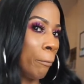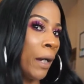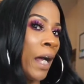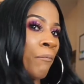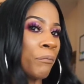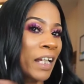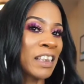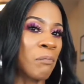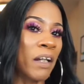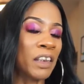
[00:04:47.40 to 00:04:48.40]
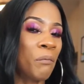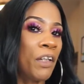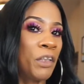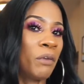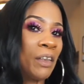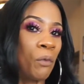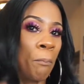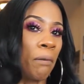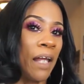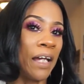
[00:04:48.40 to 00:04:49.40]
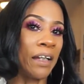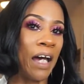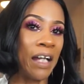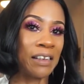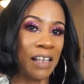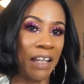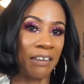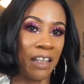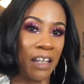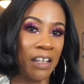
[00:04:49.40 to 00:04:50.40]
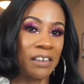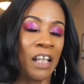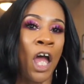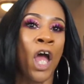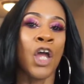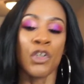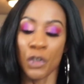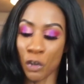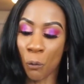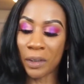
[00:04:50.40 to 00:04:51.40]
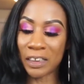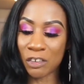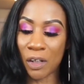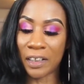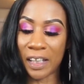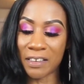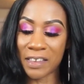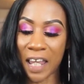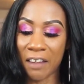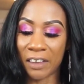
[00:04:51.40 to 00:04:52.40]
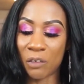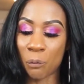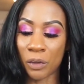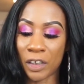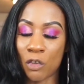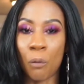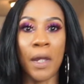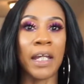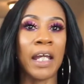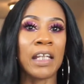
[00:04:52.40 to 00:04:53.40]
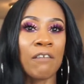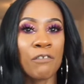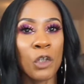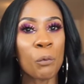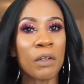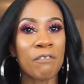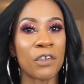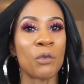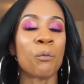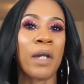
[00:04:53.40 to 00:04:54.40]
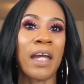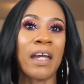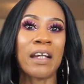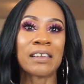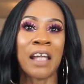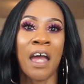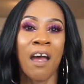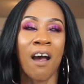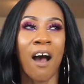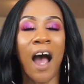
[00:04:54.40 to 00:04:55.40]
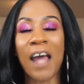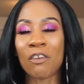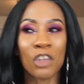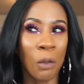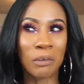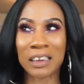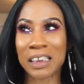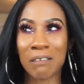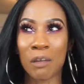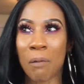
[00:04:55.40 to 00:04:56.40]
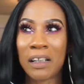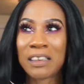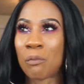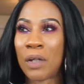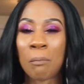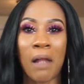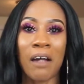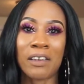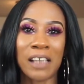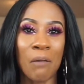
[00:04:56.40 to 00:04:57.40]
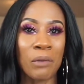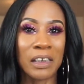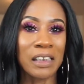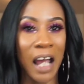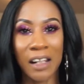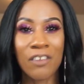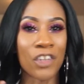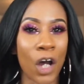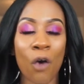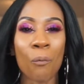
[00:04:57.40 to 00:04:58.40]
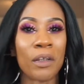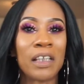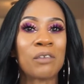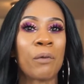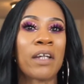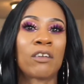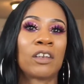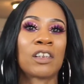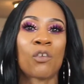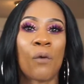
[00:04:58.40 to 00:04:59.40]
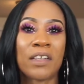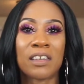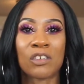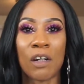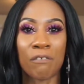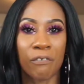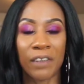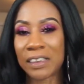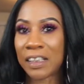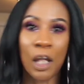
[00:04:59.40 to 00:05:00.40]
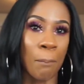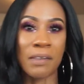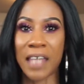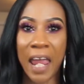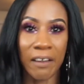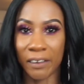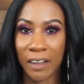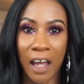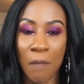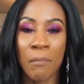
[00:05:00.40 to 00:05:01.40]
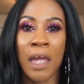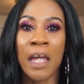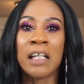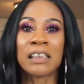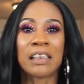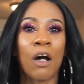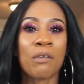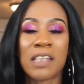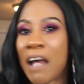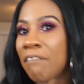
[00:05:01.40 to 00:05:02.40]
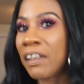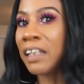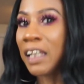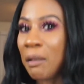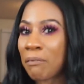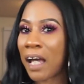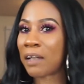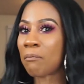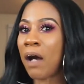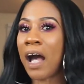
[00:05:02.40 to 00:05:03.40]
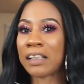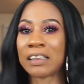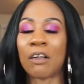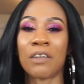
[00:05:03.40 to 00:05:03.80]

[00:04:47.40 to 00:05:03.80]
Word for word: but especially when you're into blunt cuts like these, you're going to start getting tangling really quick. And if you review wigs, I don't know, it's just something about this wig blogger. It's like we just kind of know when these wigs are just going to start frizzing up and tangling up. So definitely keep that in mind. So